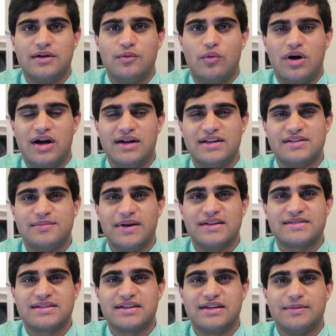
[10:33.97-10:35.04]
1 is
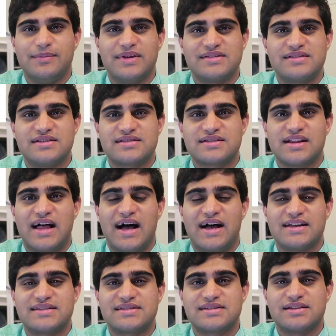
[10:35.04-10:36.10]
basically business
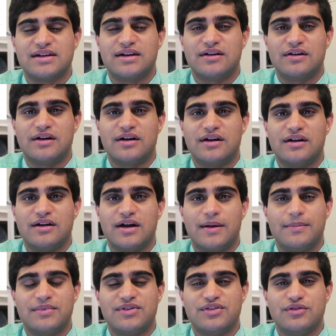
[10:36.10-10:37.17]
class, or
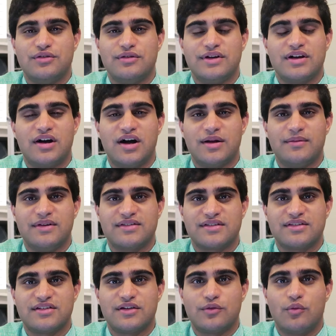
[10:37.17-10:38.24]
up to economy is
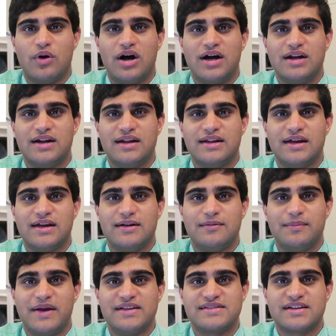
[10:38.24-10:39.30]
considered 1, and then
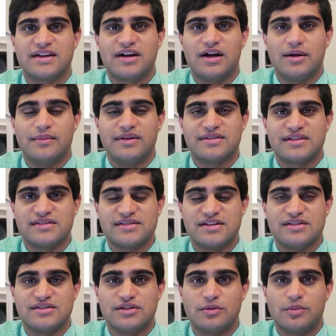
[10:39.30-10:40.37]
basic economy is
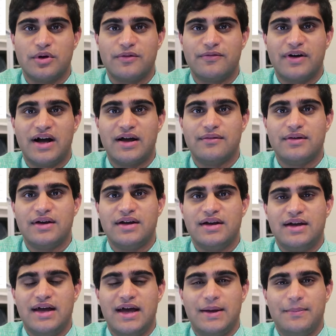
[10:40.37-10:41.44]
considered 0.5.
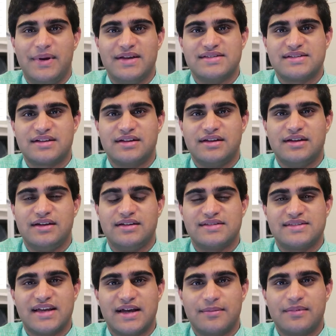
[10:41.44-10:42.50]
And basically
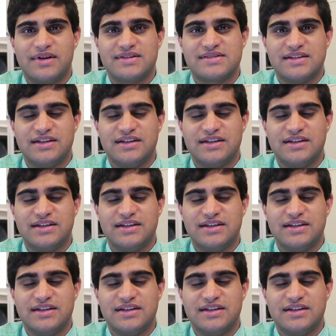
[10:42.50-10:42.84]
segments,